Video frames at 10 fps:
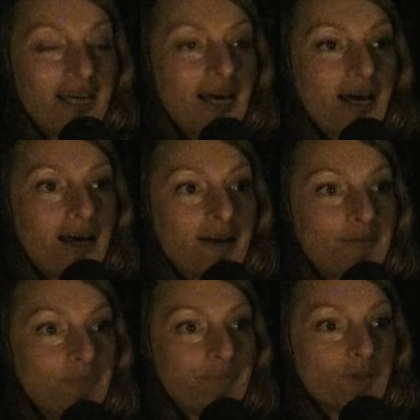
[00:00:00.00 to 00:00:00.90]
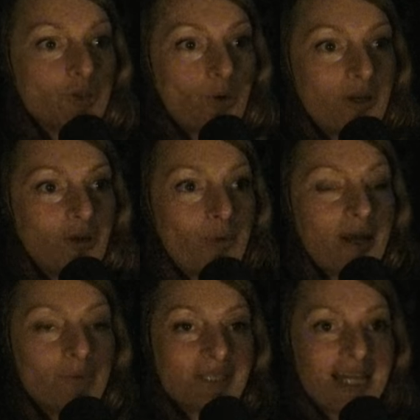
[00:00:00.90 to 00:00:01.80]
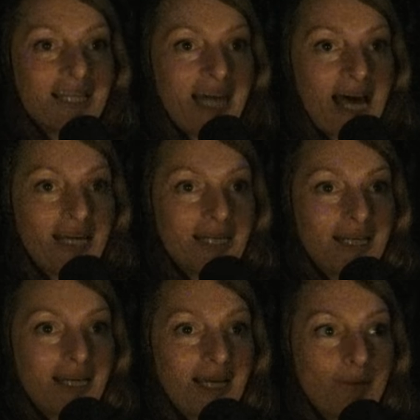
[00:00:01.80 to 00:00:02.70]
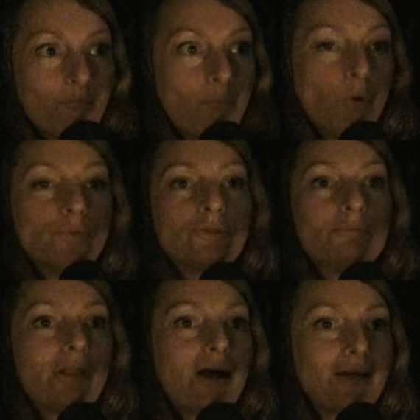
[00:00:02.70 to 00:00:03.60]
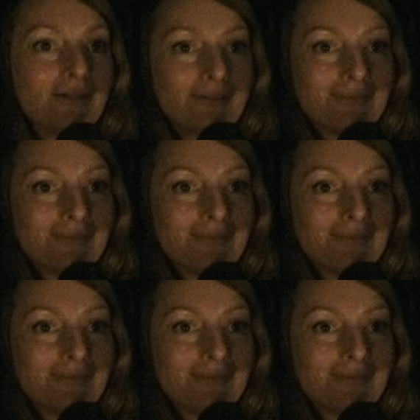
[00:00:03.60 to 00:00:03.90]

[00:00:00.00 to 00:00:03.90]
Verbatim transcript: Um, so, in a way, it was like that multiplied.